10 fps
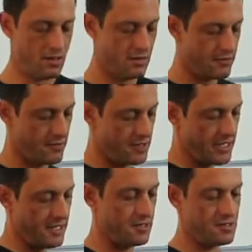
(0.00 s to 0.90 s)
the
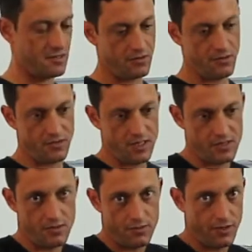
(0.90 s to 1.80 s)
rotation. So the two things are
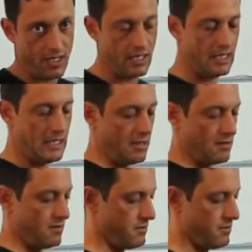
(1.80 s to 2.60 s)
turning in,